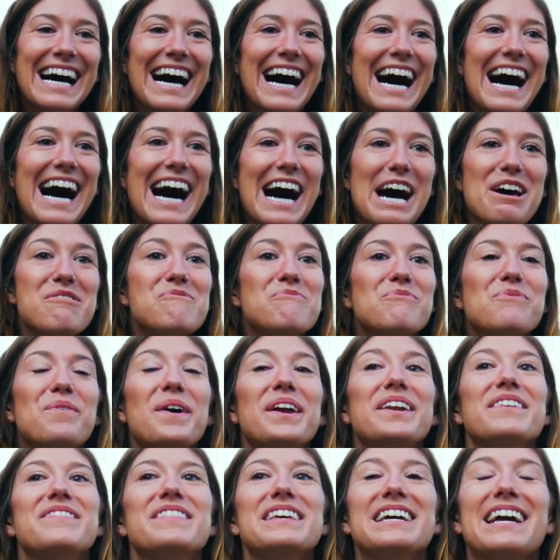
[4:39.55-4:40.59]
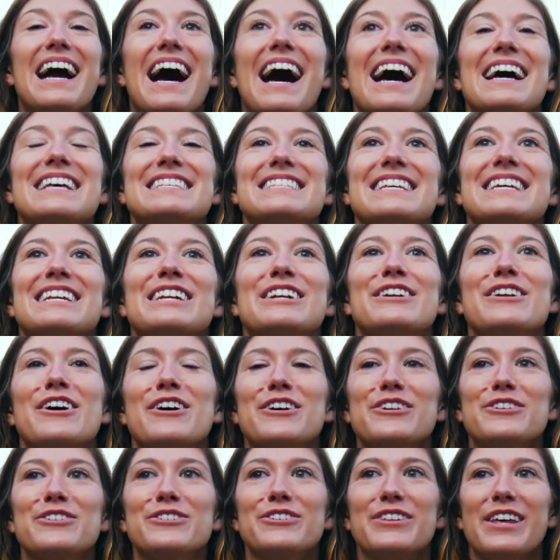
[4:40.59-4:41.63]
And one of the guys in an
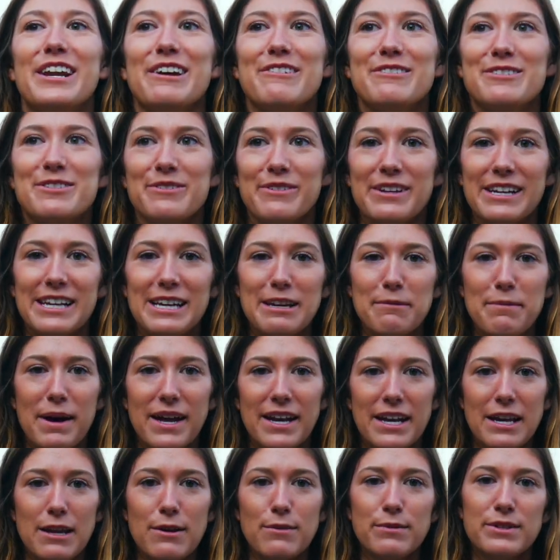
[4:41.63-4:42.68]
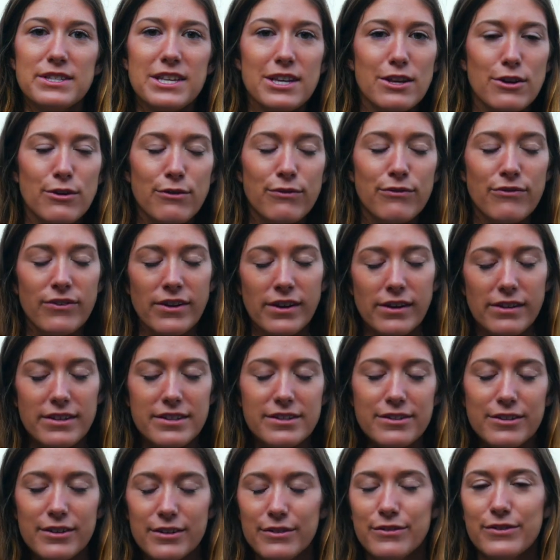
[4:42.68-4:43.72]
article that I was reading about it, he was like, you feel the
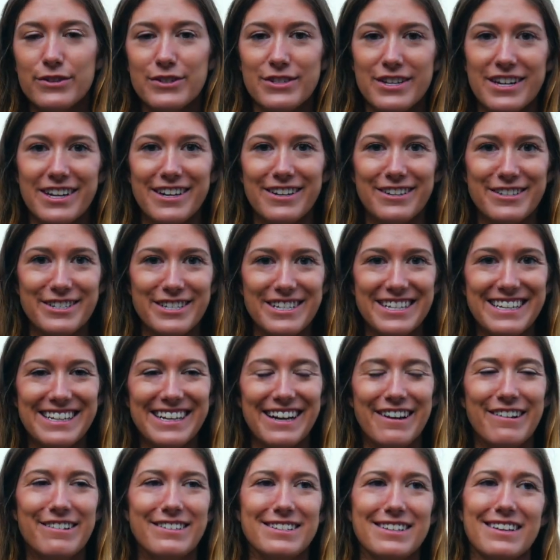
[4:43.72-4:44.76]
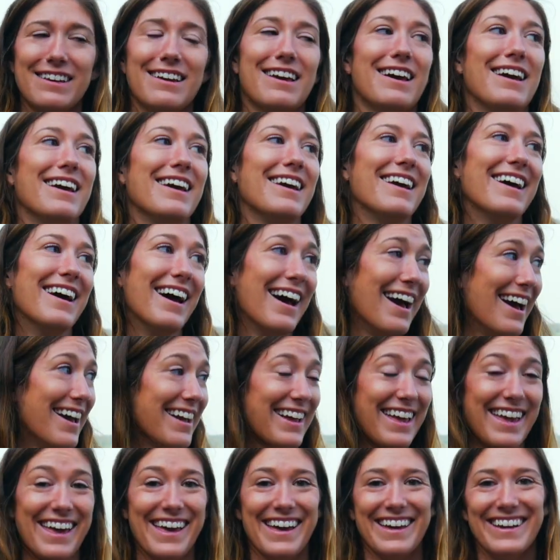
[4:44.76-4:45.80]
surfer's energy. And I was like, I
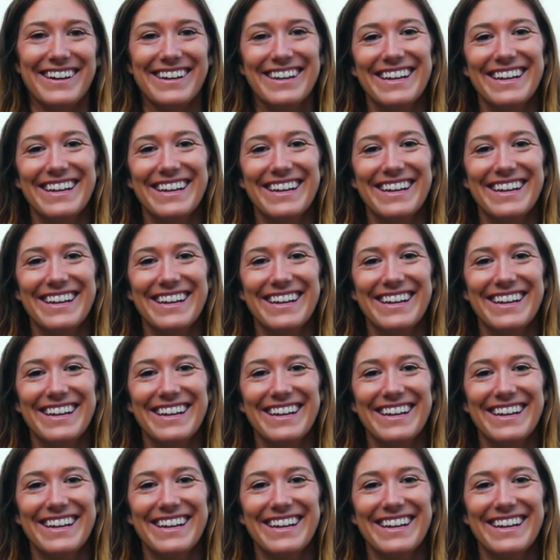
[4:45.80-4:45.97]
can't.